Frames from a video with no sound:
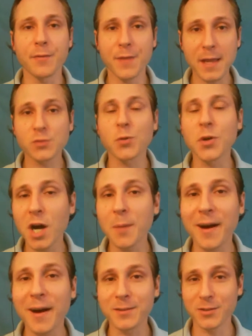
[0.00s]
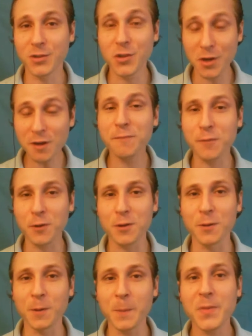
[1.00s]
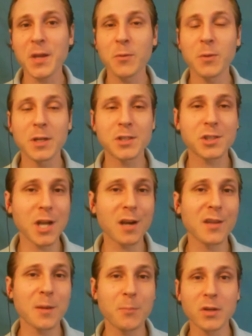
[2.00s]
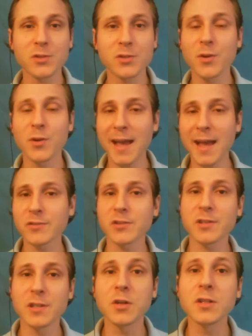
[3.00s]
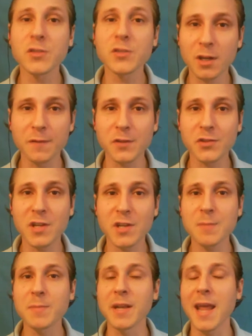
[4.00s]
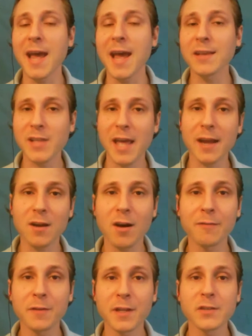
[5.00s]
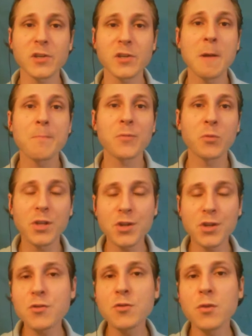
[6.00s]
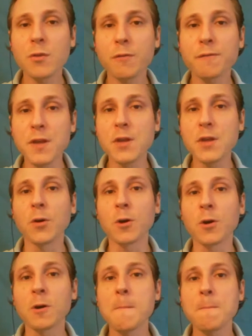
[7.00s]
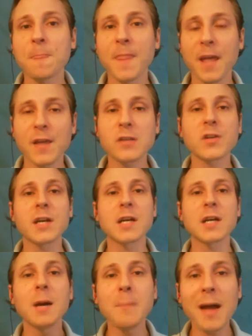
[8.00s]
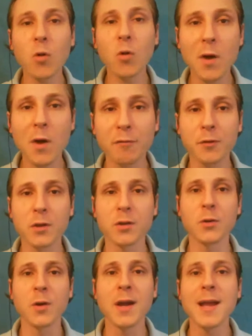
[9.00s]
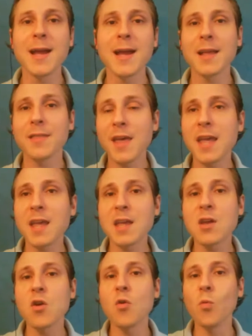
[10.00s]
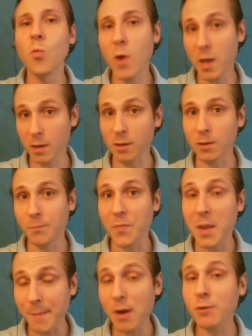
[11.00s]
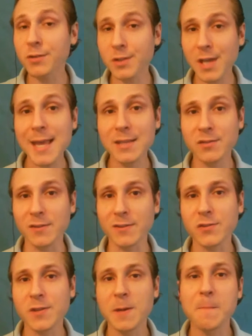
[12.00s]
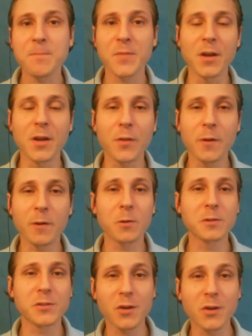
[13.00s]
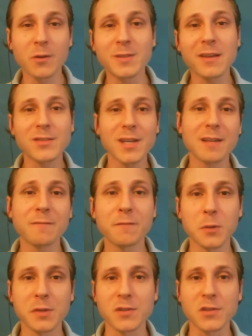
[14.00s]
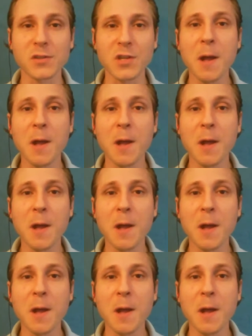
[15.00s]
things will come out good for you, which generally a person who has good self-esteem and has that confidence, when you feel that things are going to come out well for you, they will in most cases. There of course there's always outside influences,